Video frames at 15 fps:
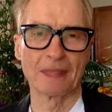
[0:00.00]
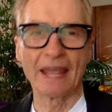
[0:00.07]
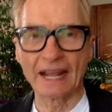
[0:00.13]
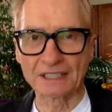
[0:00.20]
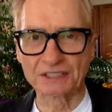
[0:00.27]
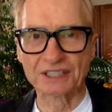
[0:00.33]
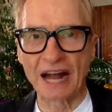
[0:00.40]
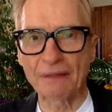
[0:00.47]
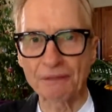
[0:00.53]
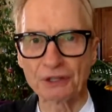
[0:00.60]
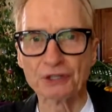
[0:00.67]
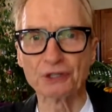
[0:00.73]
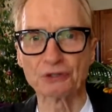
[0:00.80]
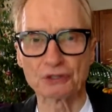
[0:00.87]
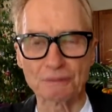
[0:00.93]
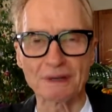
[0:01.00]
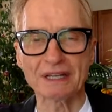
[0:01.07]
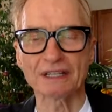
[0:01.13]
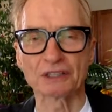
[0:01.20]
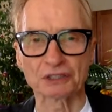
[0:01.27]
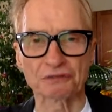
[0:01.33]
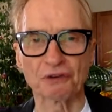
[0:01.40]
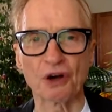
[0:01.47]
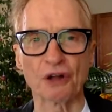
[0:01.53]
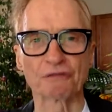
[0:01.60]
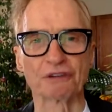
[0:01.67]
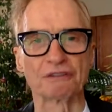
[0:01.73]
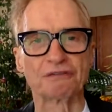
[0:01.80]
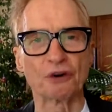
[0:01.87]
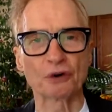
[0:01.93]
It's not the news media's fault
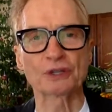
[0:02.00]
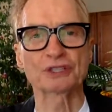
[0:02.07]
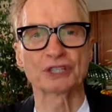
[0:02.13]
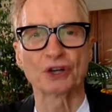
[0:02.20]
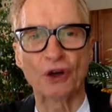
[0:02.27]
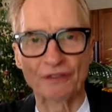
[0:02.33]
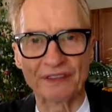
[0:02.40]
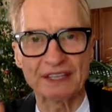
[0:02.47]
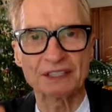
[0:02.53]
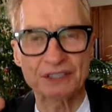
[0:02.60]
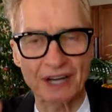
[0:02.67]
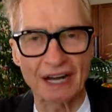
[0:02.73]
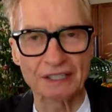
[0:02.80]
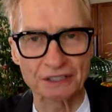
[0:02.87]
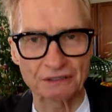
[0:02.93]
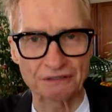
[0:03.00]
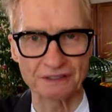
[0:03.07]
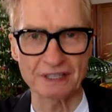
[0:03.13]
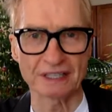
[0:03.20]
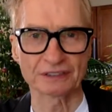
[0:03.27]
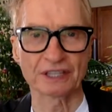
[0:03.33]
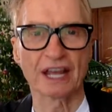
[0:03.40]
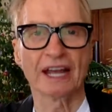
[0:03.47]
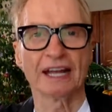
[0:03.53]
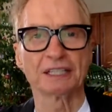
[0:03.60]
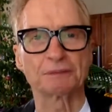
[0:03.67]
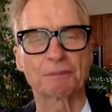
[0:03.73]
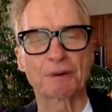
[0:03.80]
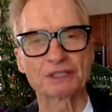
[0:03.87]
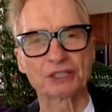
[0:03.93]
for focusing on these kinds of things.
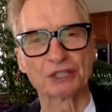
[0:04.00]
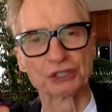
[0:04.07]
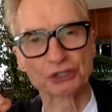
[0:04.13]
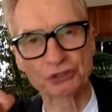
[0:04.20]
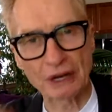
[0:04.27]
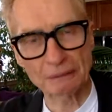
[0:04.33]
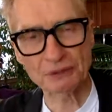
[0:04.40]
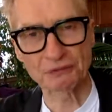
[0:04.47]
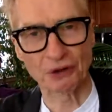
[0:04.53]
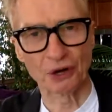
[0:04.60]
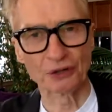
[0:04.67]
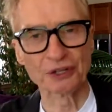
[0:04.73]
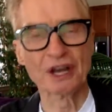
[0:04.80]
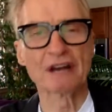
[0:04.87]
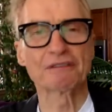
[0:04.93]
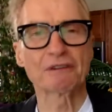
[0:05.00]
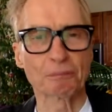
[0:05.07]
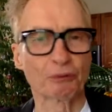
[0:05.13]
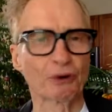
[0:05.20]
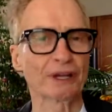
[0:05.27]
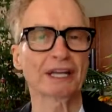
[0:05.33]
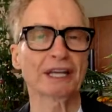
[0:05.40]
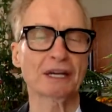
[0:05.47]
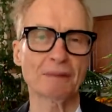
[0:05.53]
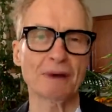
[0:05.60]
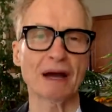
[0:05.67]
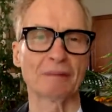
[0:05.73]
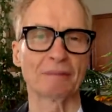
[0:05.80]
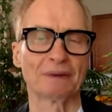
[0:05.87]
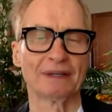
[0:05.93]
It's President Trump's fault for bringing them
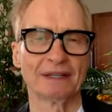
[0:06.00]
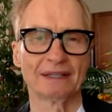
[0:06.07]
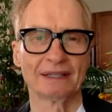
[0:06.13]
up.